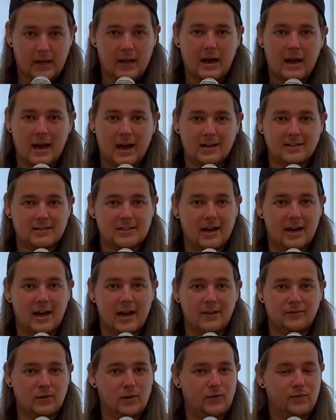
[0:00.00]
And
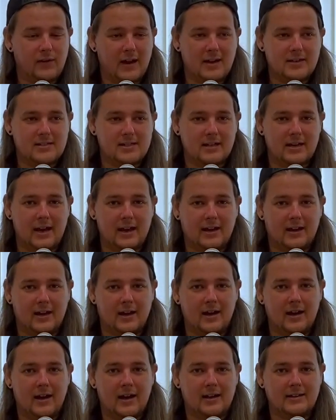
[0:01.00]
if you fancy like
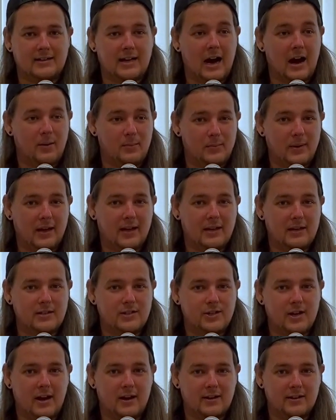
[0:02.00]
a down picking
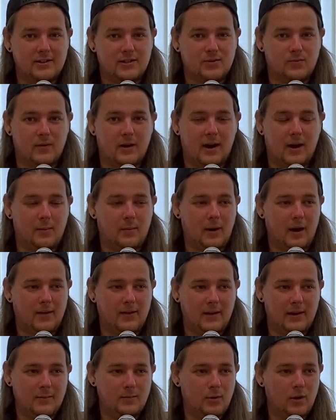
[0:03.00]
challenge, where I
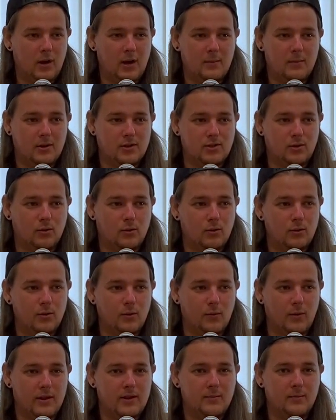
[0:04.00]
think pretty much all the
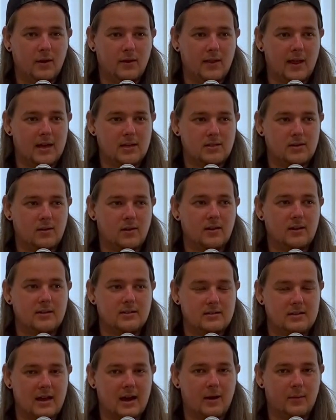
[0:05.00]
rhythm on that song is
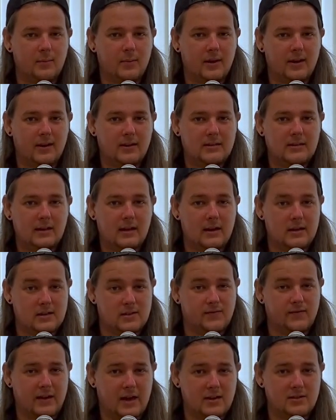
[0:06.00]
down picked and it's
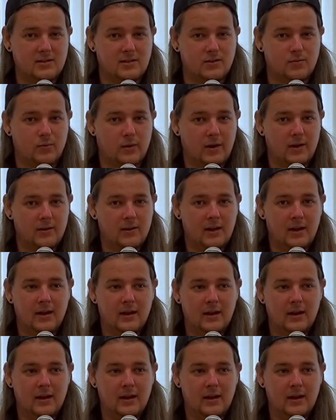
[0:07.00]
fast as well,